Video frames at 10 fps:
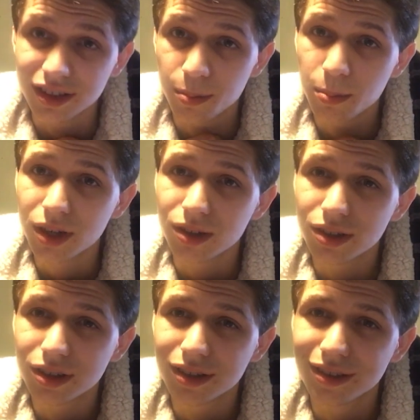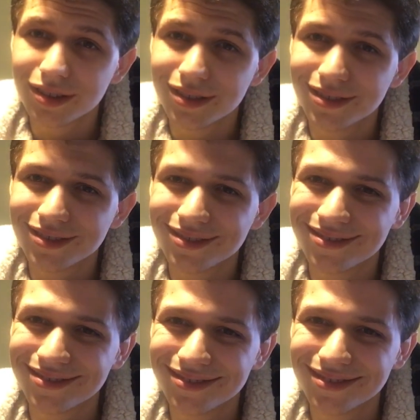in the middle,
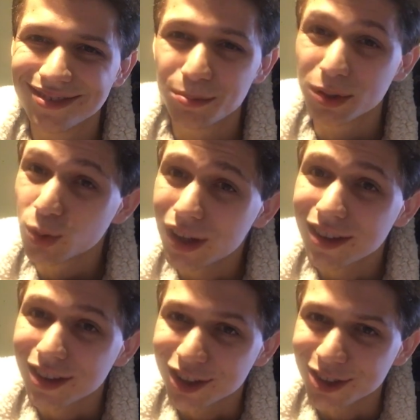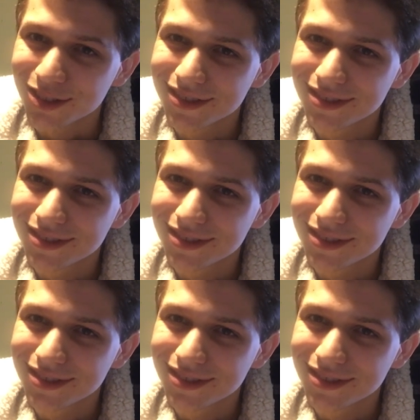between the two,